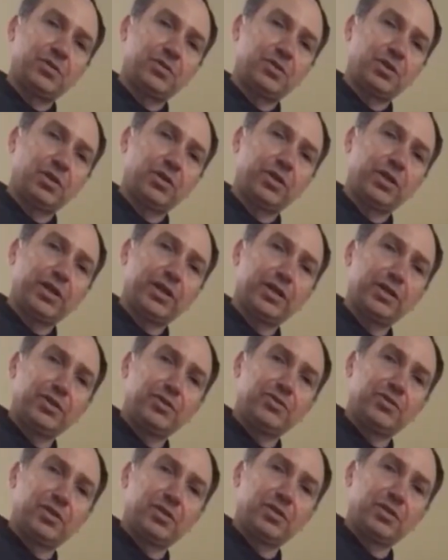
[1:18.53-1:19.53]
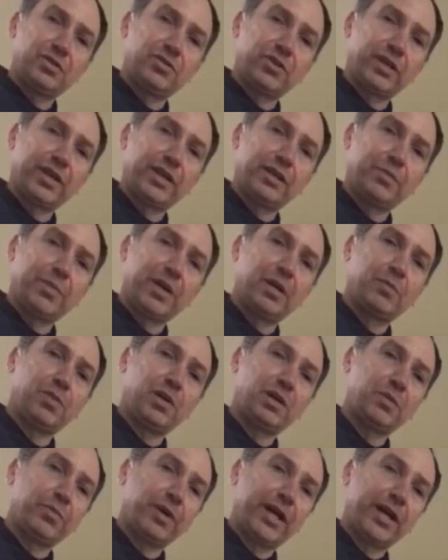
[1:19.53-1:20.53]
So you can use this just like a ping
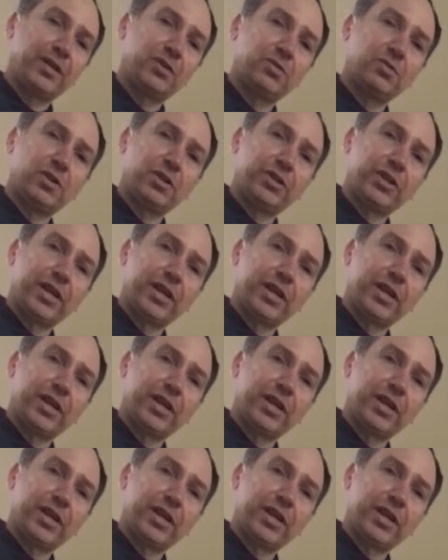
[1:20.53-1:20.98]
pong paddle or